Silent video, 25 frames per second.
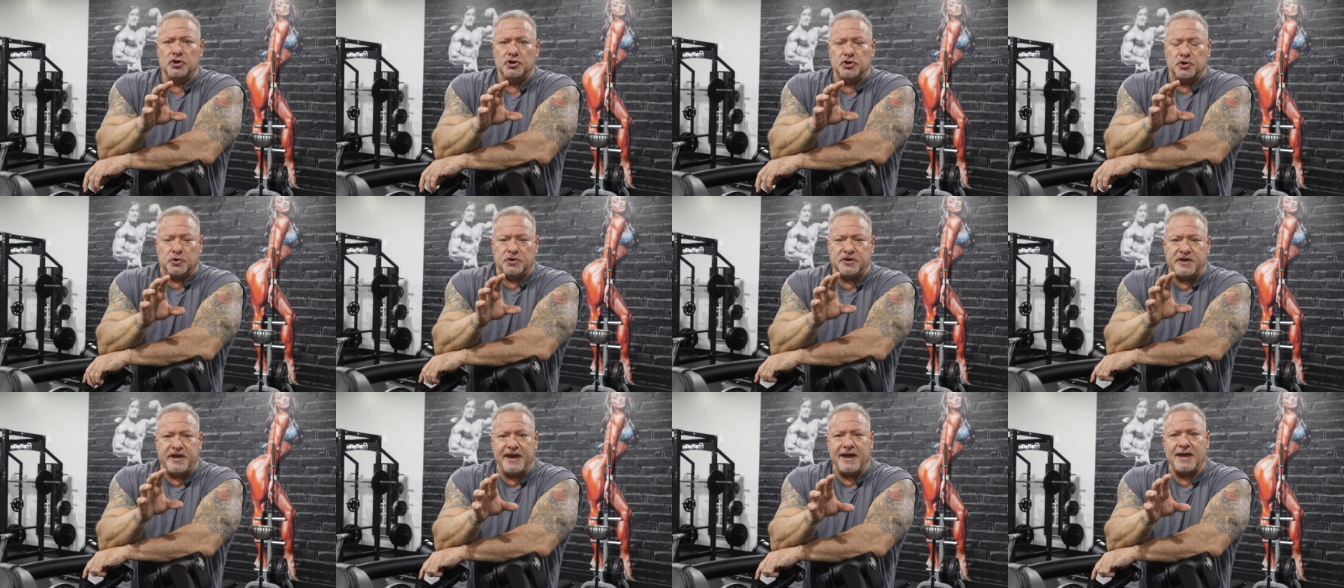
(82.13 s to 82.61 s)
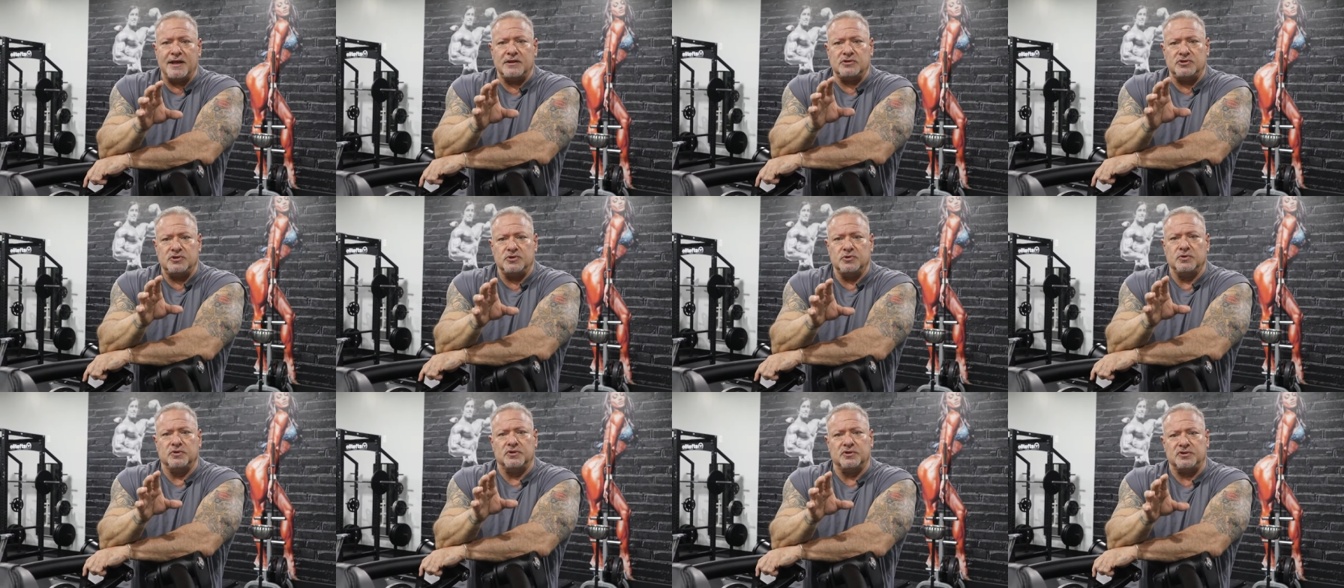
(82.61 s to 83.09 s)
You
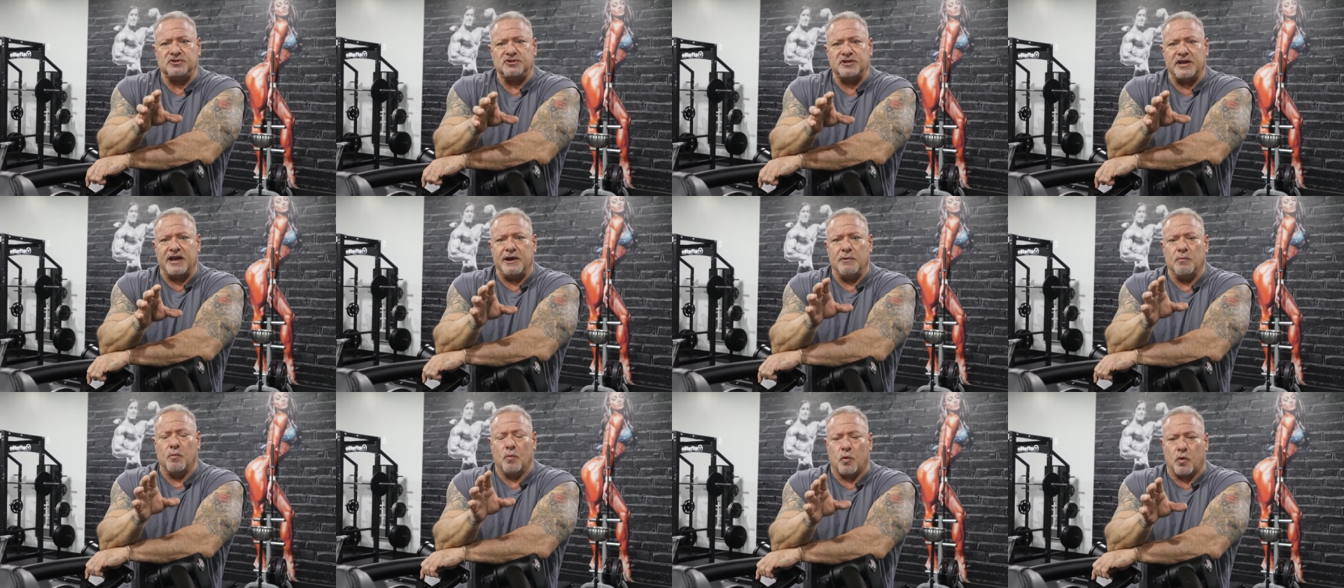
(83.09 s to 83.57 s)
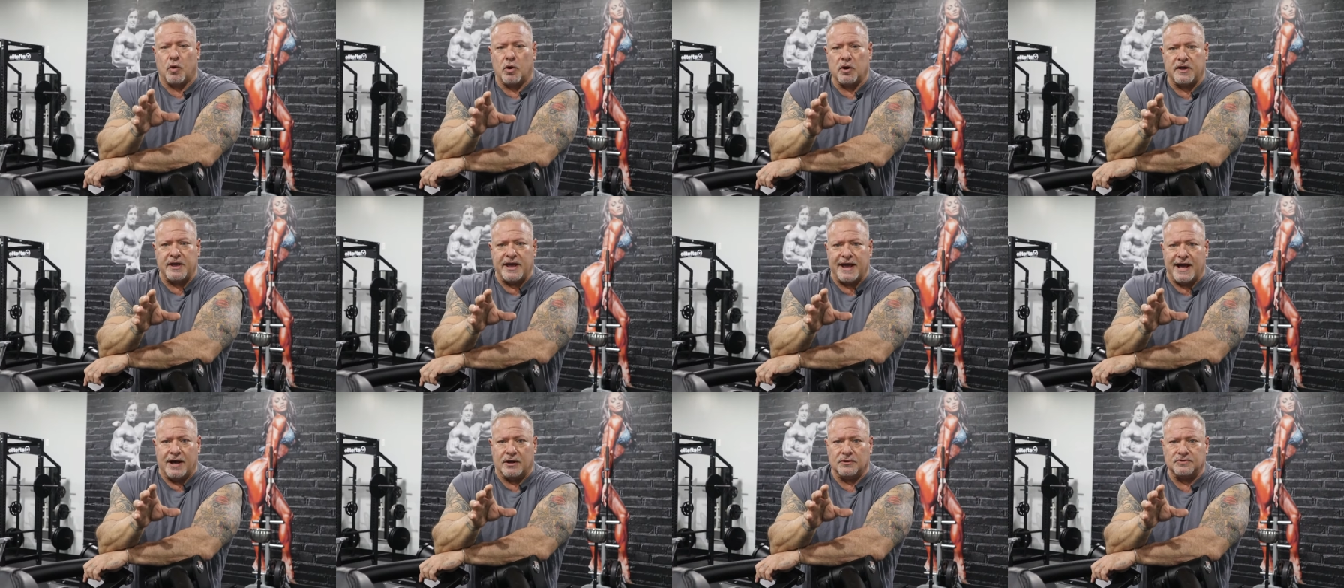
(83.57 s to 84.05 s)
can't do the same
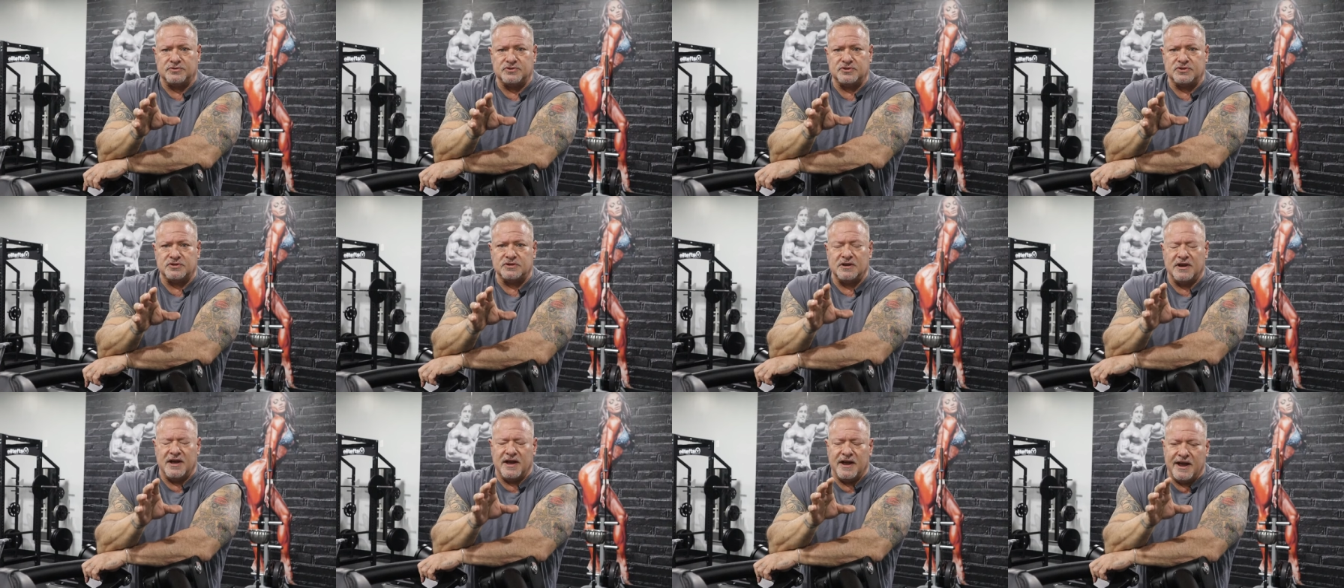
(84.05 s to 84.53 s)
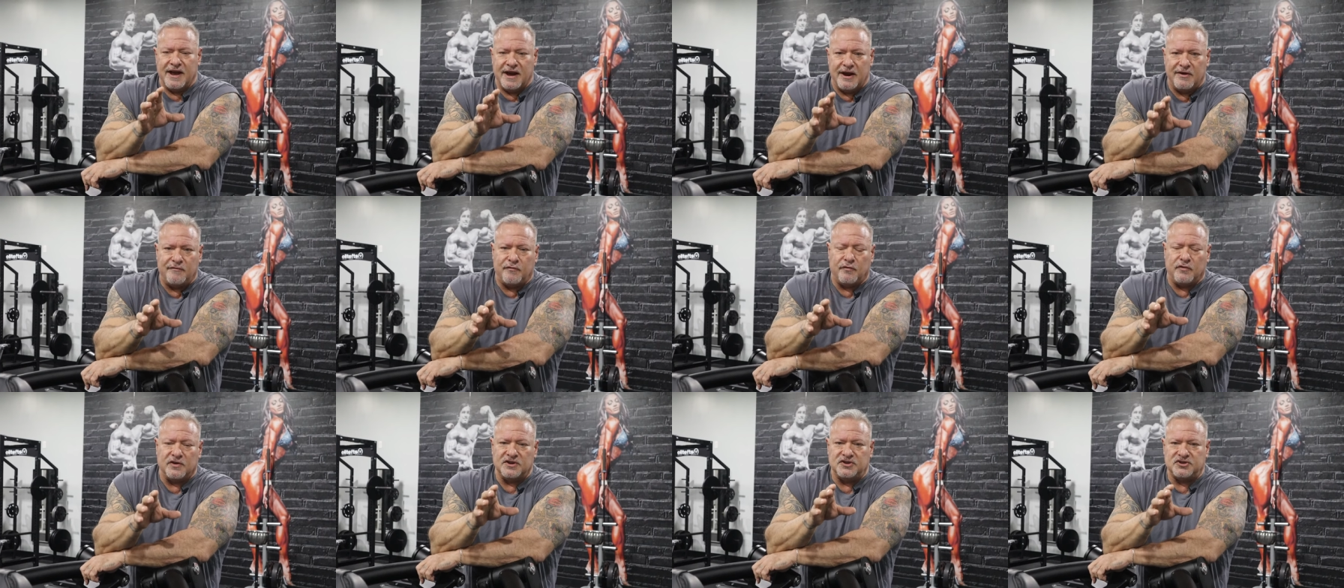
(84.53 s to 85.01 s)
workouts
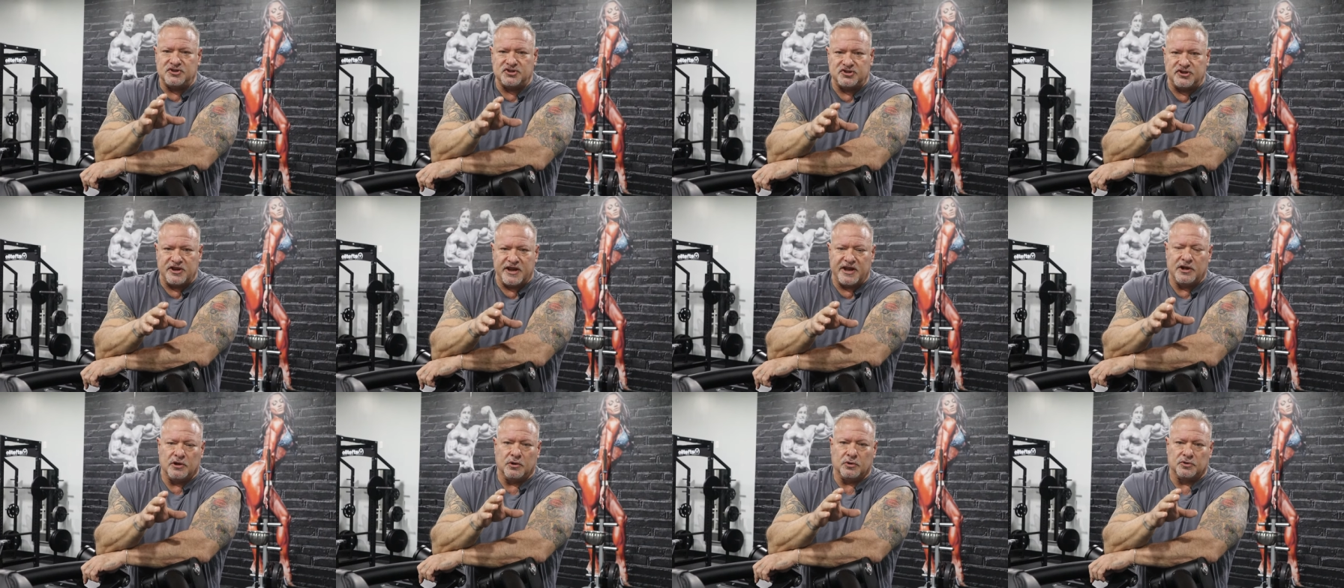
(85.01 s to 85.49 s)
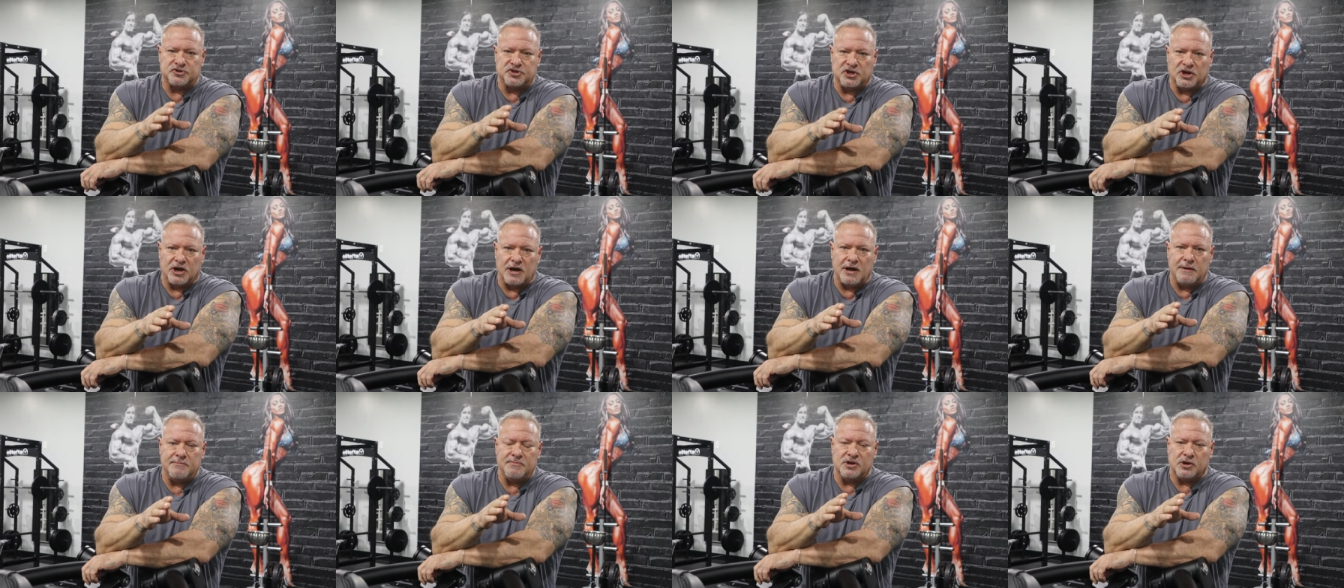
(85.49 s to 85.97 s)
every single
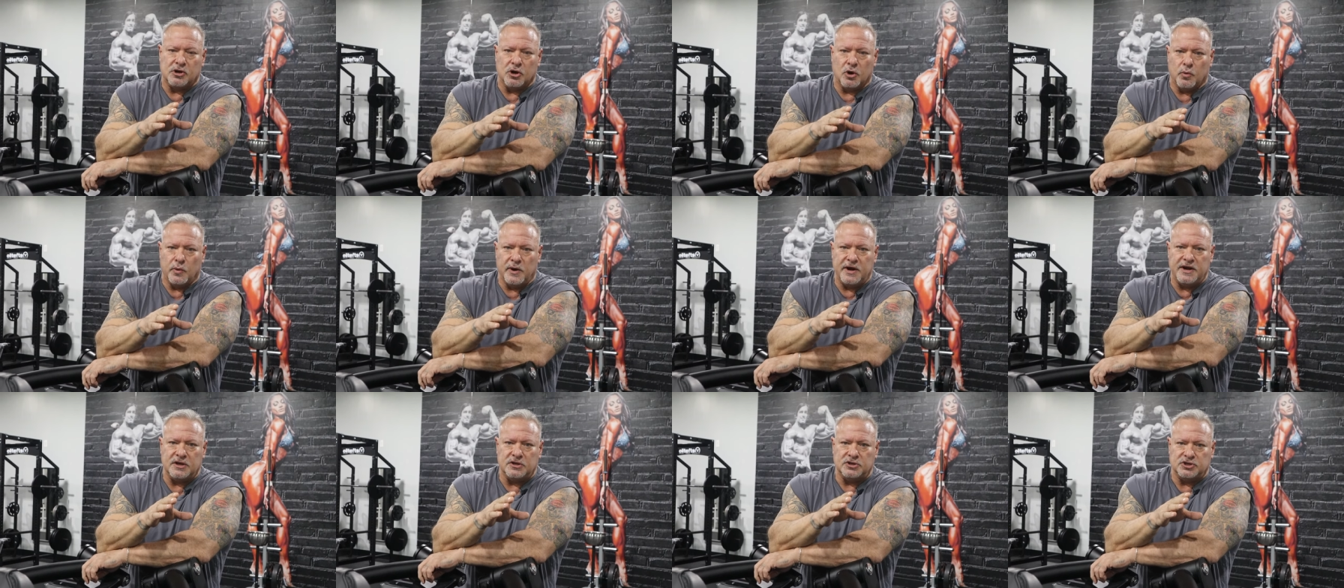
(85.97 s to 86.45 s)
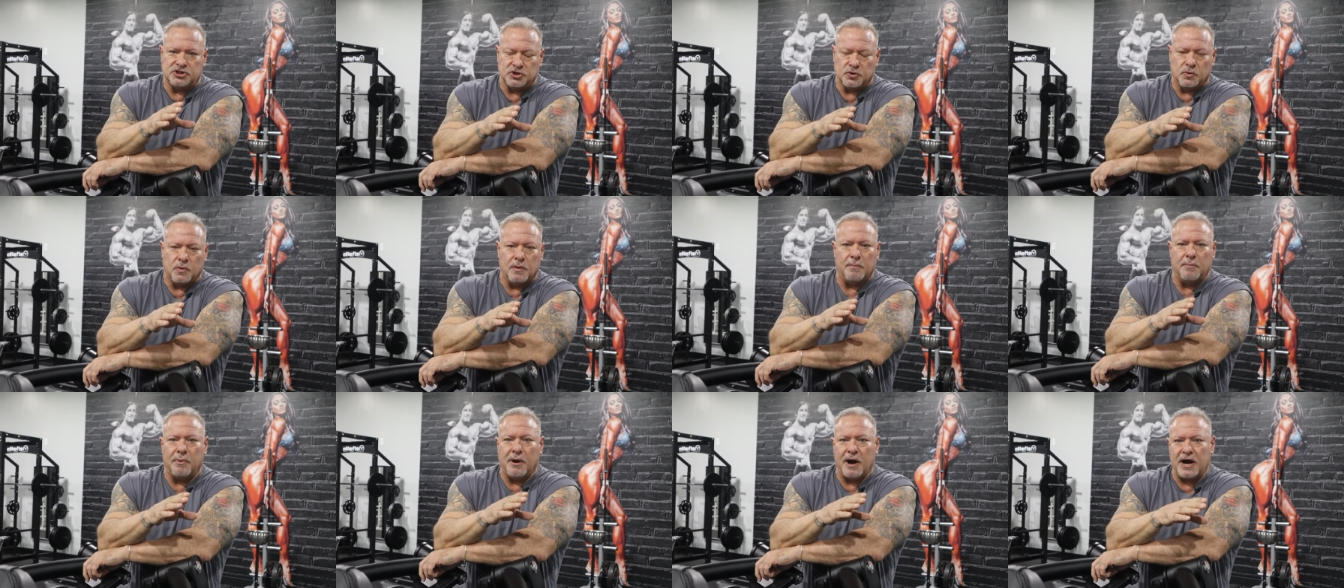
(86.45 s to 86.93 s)
time you go in and
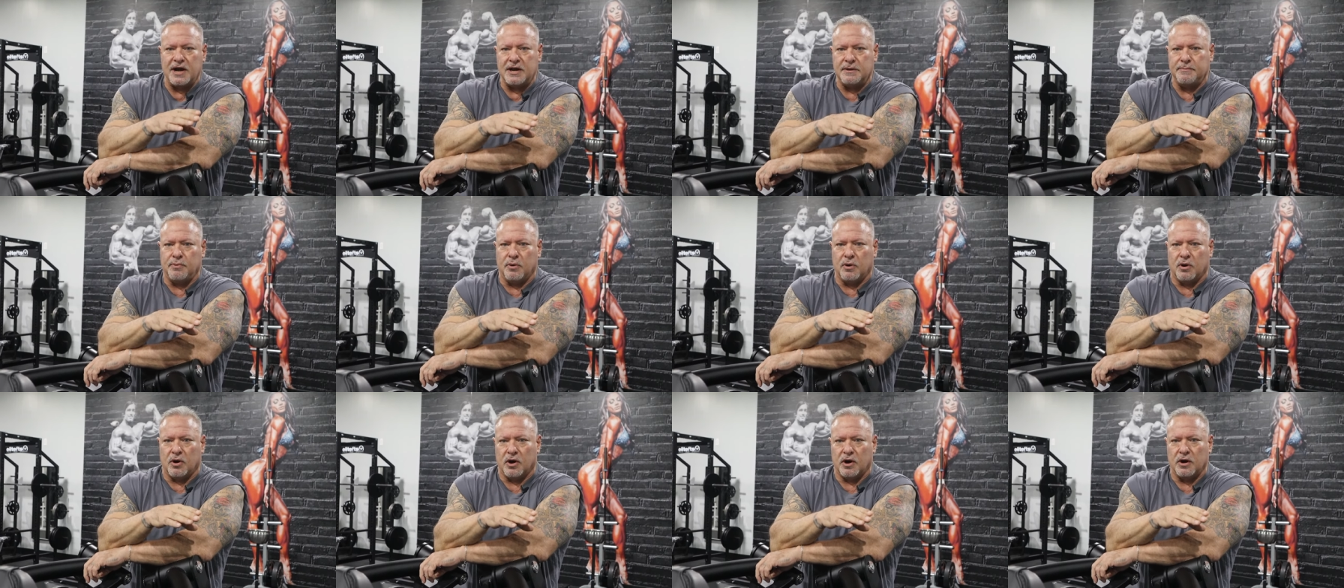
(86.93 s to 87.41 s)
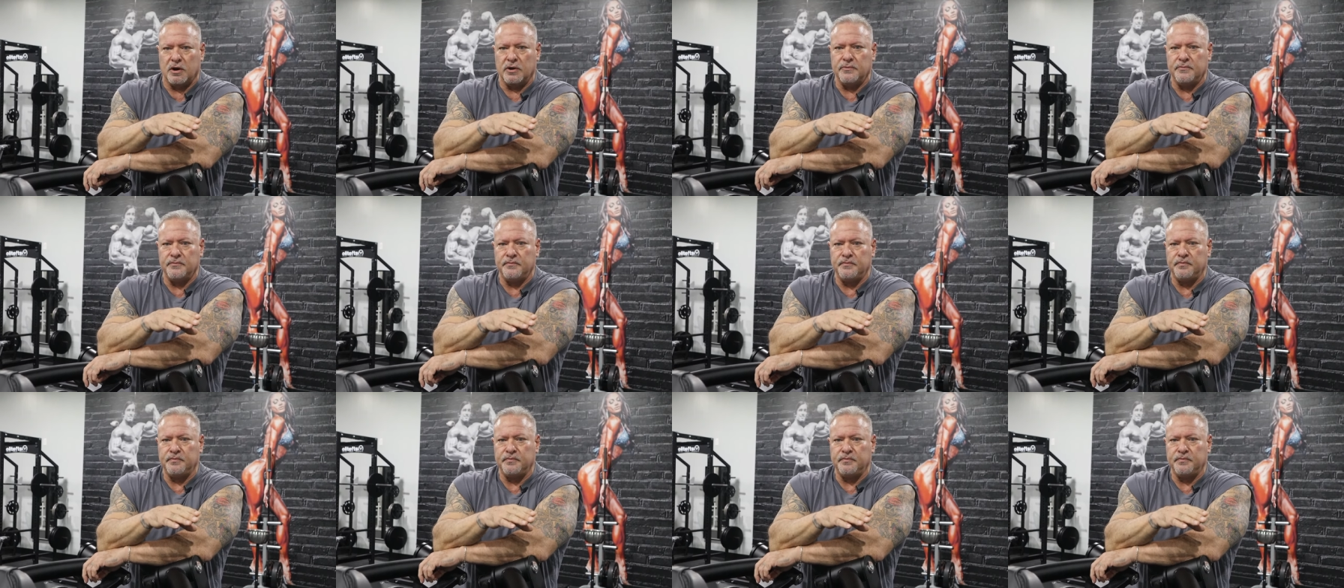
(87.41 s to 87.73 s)
do a body part.